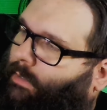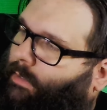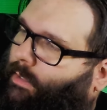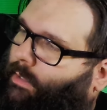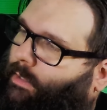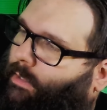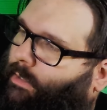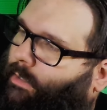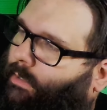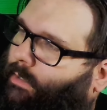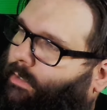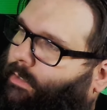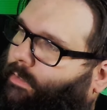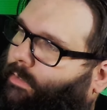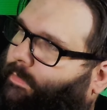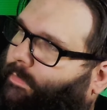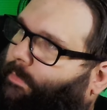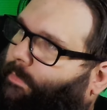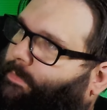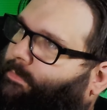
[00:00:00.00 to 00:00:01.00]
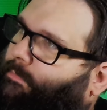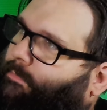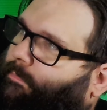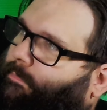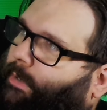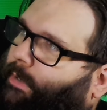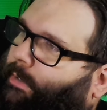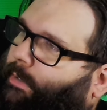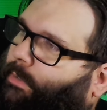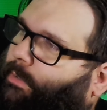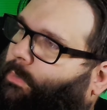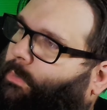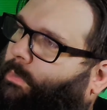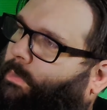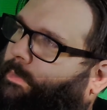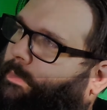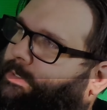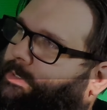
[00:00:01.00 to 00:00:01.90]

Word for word: Uh, that was very cool.